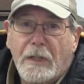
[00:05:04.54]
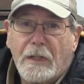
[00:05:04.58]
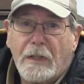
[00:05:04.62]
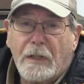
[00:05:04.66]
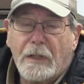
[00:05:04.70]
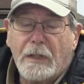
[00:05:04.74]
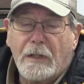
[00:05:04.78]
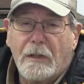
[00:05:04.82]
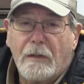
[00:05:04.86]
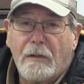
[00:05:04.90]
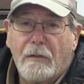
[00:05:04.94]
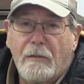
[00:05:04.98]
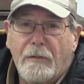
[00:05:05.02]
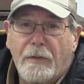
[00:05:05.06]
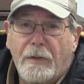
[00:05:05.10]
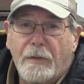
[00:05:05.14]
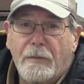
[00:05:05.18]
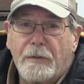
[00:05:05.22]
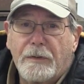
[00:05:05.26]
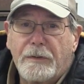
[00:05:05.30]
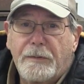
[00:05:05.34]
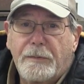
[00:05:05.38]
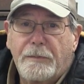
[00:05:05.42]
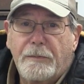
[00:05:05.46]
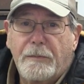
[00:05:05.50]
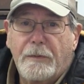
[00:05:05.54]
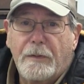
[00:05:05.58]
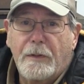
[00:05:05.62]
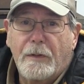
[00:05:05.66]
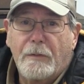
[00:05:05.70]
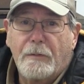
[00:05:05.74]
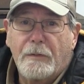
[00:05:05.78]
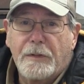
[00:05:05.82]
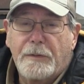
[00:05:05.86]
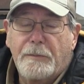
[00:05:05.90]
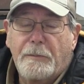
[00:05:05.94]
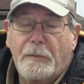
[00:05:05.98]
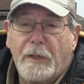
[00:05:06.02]
You know, there was
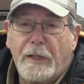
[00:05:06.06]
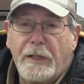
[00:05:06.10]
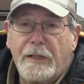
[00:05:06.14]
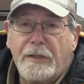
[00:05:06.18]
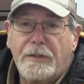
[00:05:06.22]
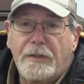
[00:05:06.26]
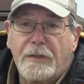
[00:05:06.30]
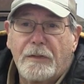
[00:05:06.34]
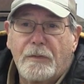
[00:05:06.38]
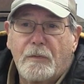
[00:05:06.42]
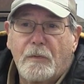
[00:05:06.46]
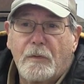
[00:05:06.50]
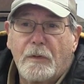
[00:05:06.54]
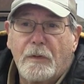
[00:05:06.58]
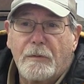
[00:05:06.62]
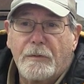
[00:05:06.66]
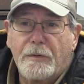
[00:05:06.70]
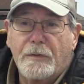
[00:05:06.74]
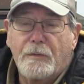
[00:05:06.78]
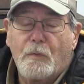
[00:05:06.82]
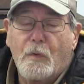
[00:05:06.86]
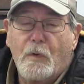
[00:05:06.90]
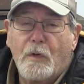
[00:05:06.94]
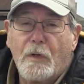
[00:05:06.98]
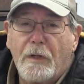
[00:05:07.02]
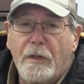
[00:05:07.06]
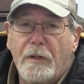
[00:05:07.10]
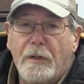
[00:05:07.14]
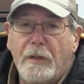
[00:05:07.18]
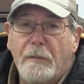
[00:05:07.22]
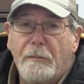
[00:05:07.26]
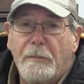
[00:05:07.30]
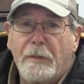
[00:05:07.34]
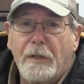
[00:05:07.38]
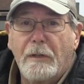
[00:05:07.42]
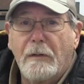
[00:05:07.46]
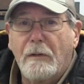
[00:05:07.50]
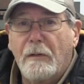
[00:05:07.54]
places where it was worn in the
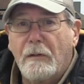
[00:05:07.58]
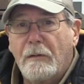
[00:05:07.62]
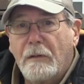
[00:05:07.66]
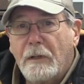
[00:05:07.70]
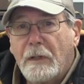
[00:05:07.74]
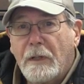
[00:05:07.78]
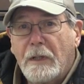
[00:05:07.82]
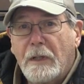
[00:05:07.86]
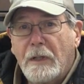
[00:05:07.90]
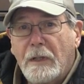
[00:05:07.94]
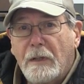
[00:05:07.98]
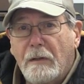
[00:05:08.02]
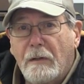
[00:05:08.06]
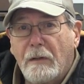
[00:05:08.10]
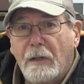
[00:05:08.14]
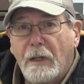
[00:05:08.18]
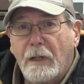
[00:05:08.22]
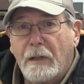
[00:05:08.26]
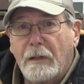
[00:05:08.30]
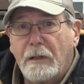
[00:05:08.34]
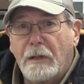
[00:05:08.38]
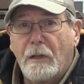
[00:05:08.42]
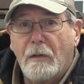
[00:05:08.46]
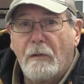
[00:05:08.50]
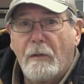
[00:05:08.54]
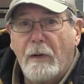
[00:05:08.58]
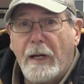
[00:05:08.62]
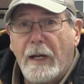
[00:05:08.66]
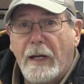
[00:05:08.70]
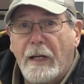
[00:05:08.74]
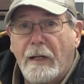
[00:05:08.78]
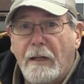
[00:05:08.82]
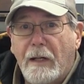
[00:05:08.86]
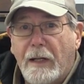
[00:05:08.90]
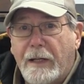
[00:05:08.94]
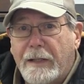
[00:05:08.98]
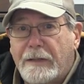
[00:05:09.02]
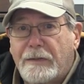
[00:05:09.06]
middle that, you know,
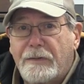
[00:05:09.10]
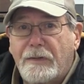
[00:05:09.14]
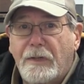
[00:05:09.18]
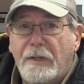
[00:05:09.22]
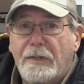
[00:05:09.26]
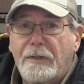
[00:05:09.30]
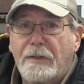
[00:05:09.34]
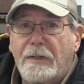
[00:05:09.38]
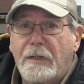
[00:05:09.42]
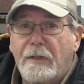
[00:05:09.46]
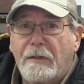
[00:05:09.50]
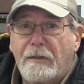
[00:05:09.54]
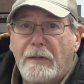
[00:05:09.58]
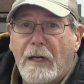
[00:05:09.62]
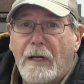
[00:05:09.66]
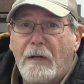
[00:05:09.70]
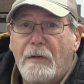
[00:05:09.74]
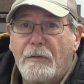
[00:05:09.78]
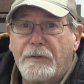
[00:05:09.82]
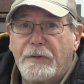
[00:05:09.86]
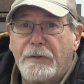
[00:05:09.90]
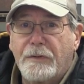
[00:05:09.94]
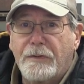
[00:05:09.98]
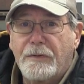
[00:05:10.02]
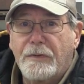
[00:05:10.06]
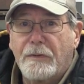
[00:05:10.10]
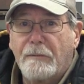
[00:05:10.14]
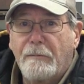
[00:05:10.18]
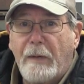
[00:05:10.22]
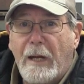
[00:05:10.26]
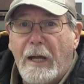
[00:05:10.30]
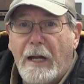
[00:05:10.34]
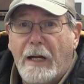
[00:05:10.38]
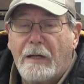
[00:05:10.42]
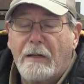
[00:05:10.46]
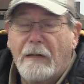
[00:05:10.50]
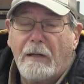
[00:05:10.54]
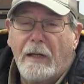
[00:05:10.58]
had like 60 thousandths of
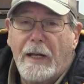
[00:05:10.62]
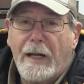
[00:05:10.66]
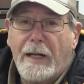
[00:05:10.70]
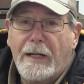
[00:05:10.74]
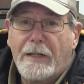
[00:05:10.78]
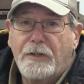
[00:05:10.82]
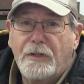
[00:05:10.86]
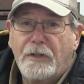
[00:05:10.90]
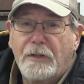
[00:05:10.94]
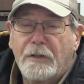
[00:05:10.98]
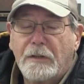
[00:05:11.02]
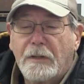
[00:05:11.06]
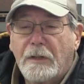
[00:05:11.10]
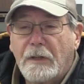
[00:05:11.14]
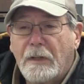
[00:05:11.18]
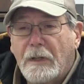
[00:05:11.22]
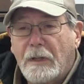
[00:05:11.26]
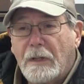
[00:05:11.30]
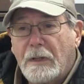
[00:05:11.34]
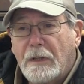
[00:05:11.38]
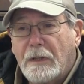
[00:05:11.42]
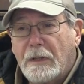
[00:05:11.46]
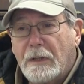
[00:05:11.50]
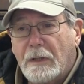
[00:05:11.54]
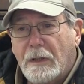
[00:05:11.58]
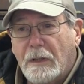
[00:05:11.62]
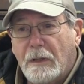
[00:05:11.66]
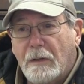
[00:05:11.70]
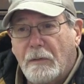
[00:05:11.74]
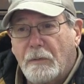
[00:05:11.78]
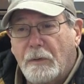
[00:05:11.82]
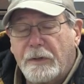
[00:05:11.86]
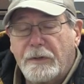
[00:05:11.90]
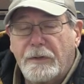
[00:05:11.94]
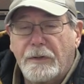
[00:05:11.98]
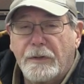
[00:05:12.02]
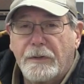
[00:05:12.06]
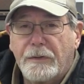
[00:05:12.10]
backlash,
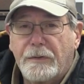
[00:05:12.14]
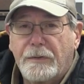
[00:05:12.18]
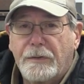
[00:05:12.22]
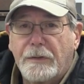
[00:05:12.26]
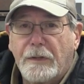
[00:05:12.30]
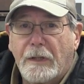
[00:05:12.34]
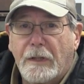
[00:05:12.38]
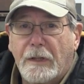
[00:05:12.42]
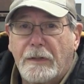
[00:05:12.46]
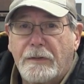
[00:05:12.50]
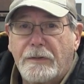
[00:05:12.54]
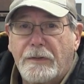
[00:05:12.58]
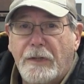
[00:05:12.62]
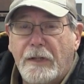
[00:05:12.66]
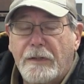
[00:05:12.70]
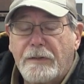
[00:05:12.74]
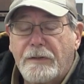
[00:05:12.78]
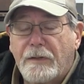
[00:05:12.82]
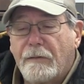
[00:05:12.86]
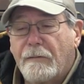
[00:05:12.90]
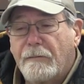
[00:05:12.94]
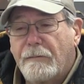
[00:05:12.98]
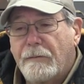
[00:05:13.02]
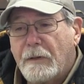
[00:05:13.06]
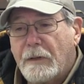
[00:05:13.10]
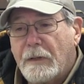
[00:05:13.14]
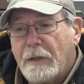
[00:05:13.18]
which is excessive.